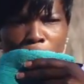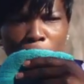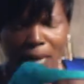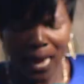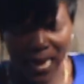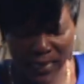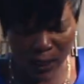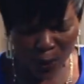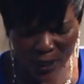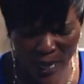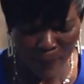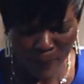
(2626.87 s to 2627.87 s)

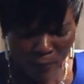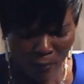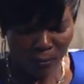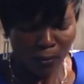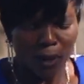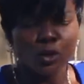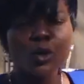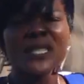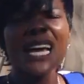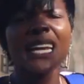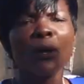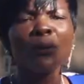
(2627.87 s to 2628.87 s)
Hallelujah. Don't
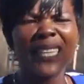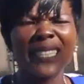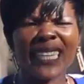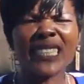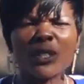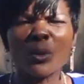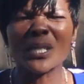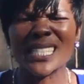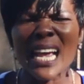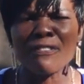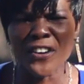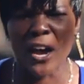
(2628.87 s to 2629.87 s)
allow the church to
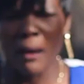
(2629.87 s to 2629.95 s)
suffer.